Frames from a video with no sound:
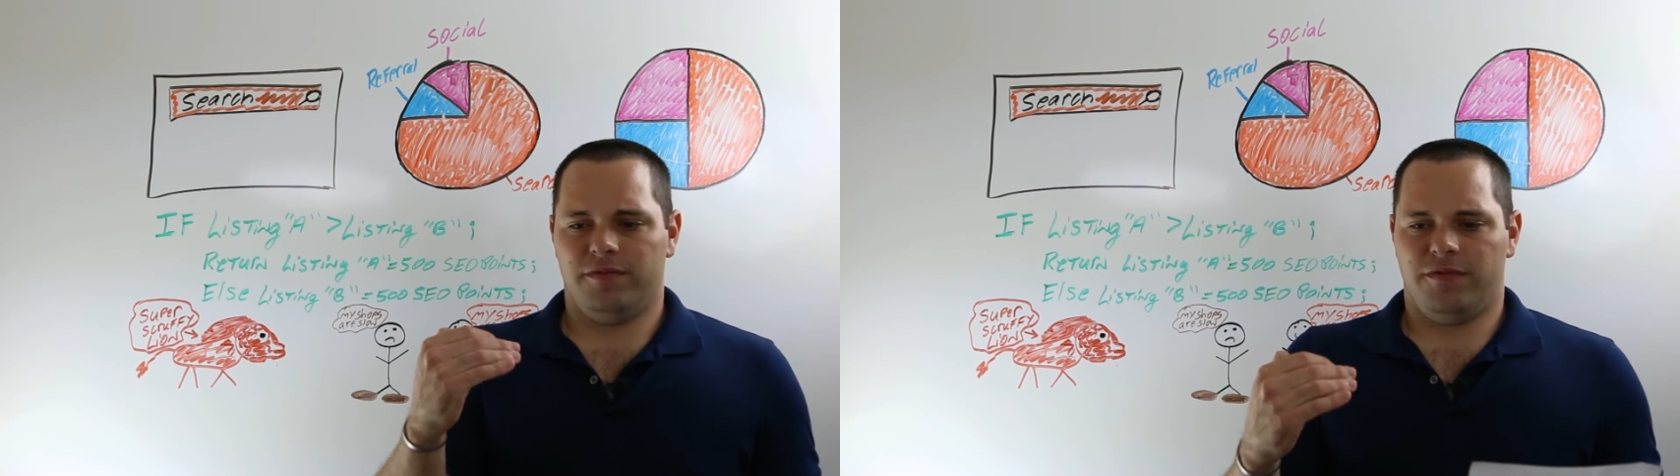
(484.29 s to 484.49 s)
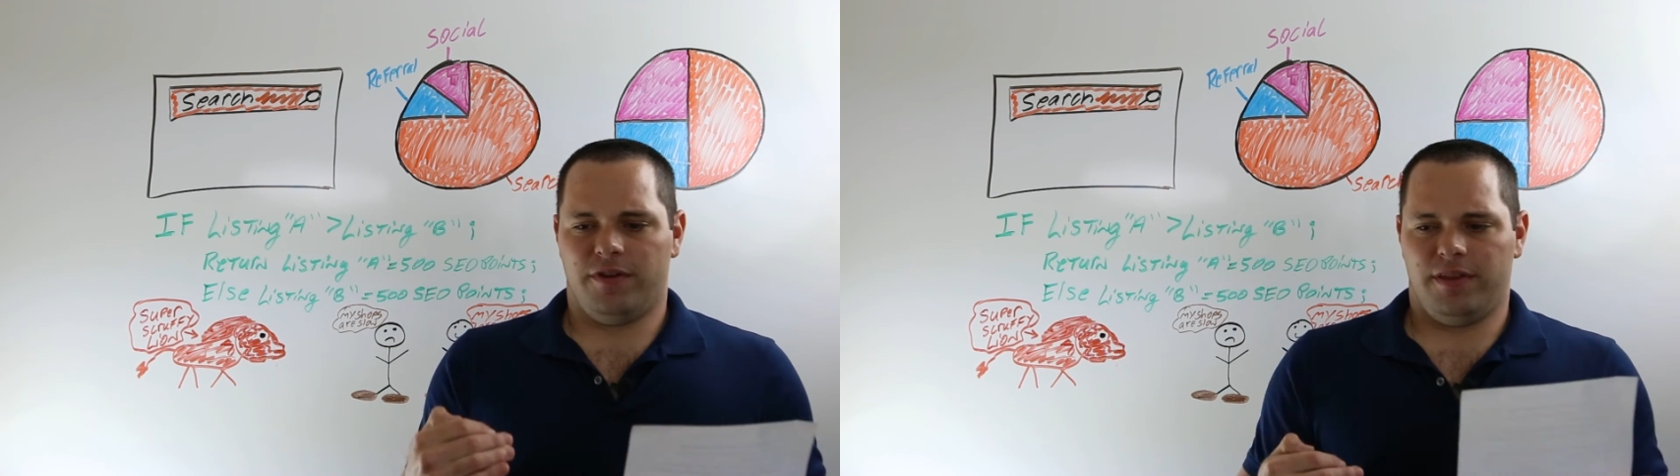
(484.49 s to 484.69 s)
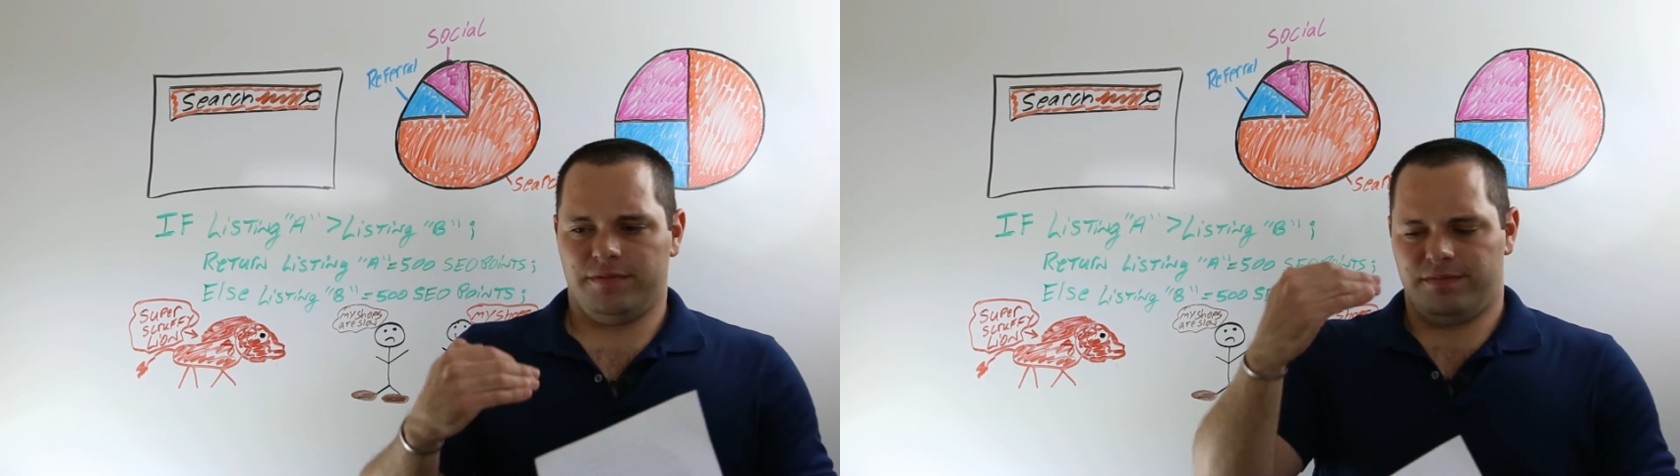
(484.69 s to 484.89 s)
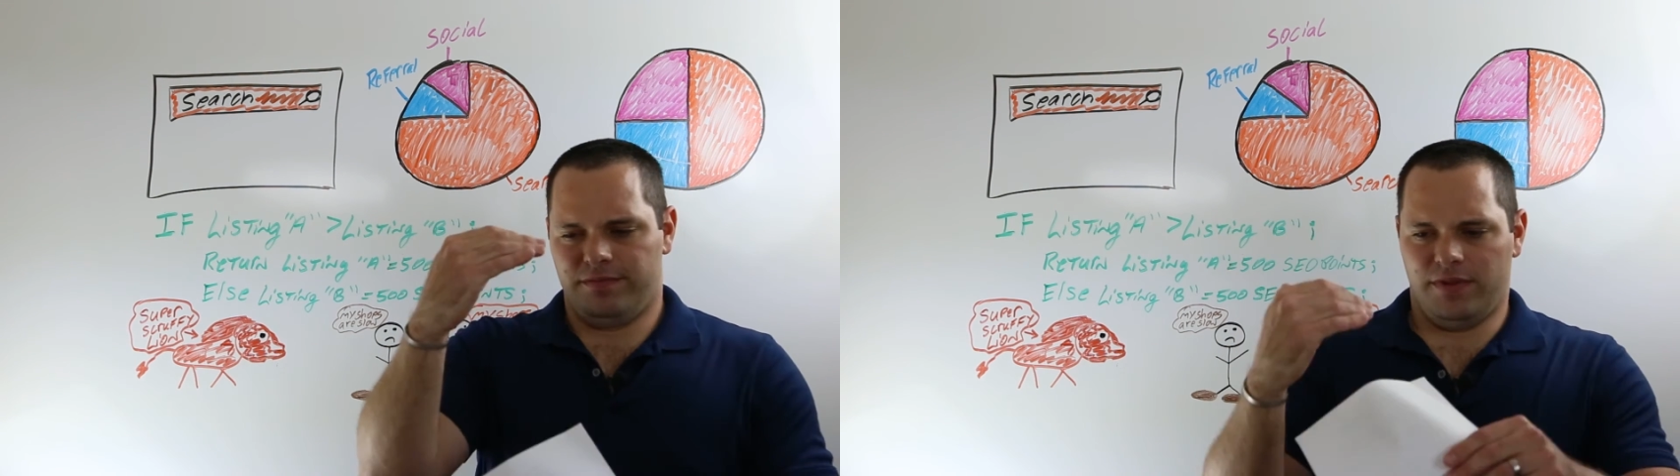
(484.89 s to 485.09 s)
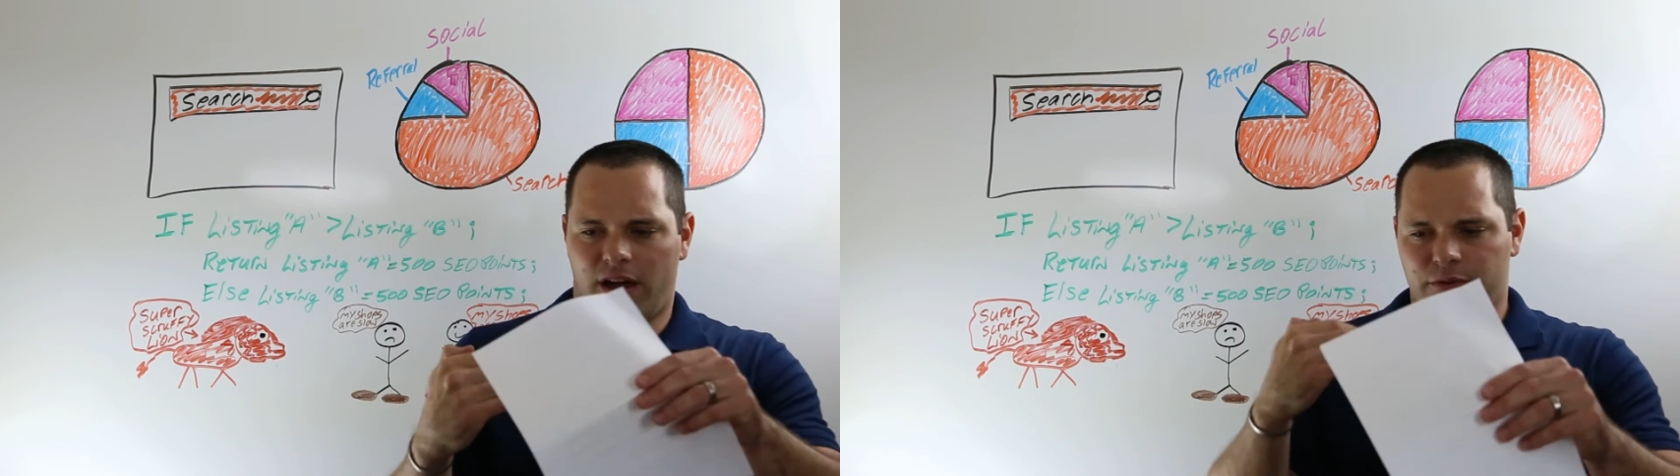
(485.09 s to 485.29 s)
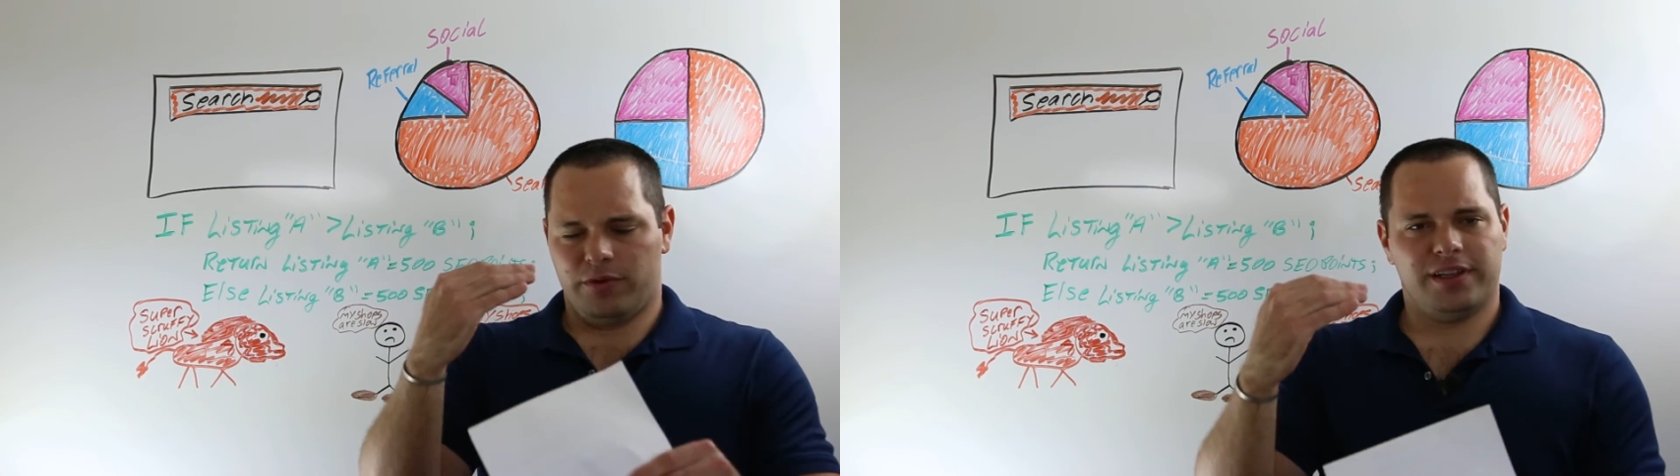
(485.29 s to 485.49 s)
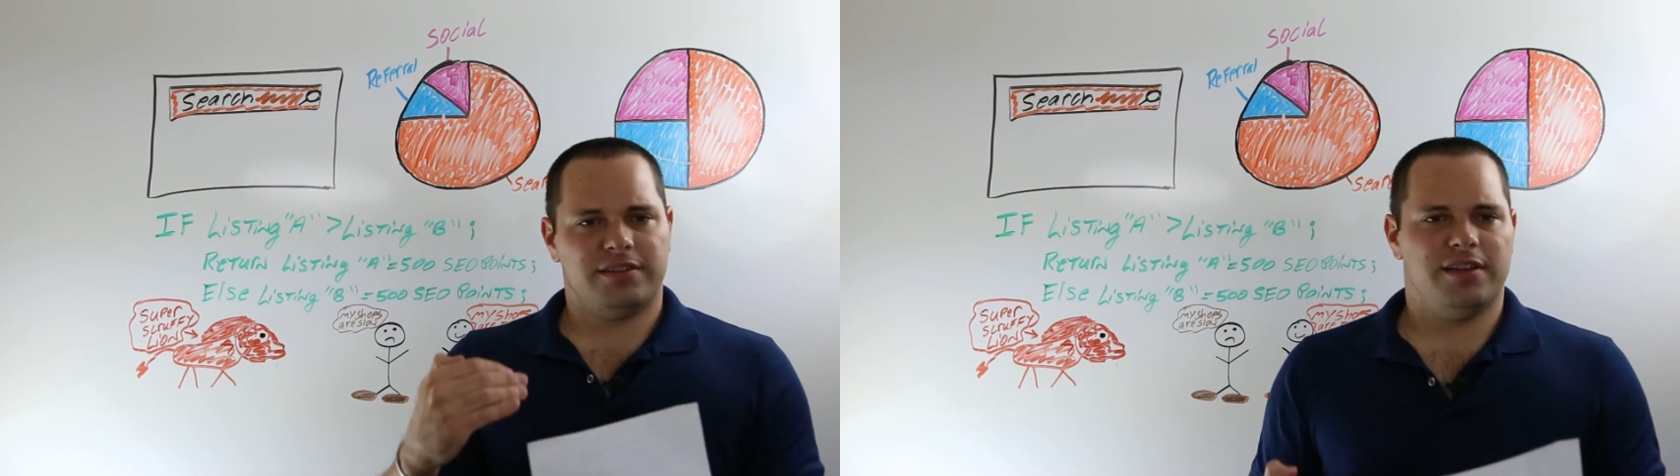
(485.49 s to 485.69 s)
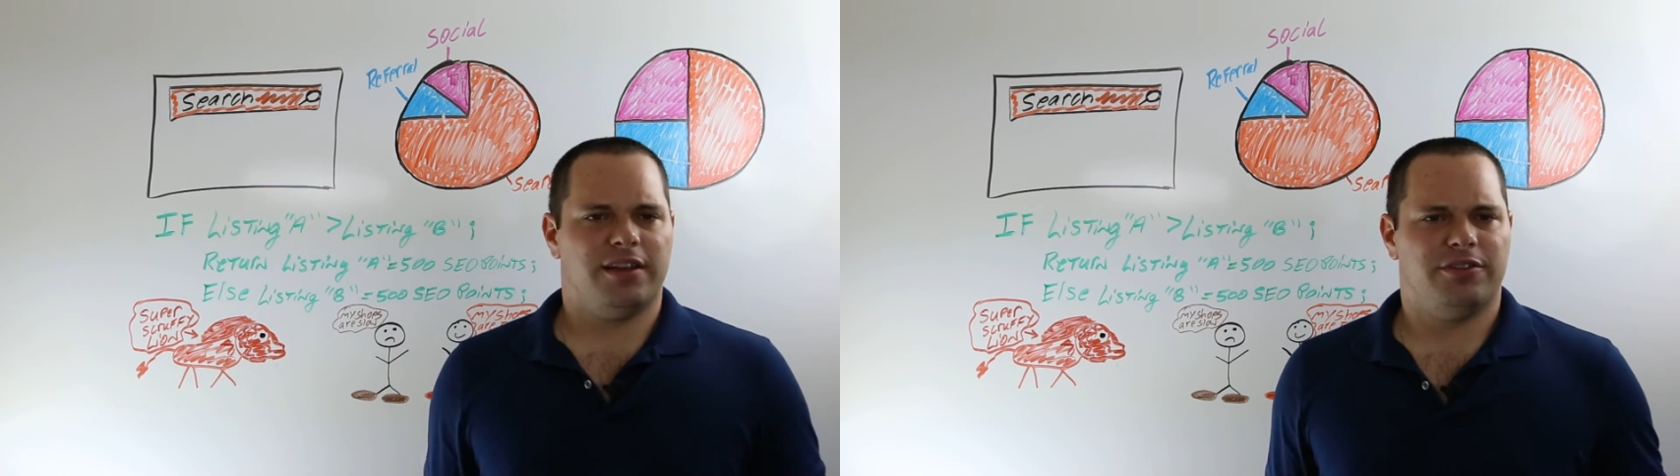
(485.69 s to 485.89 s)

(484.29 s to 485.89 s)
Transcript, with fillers: for the other listing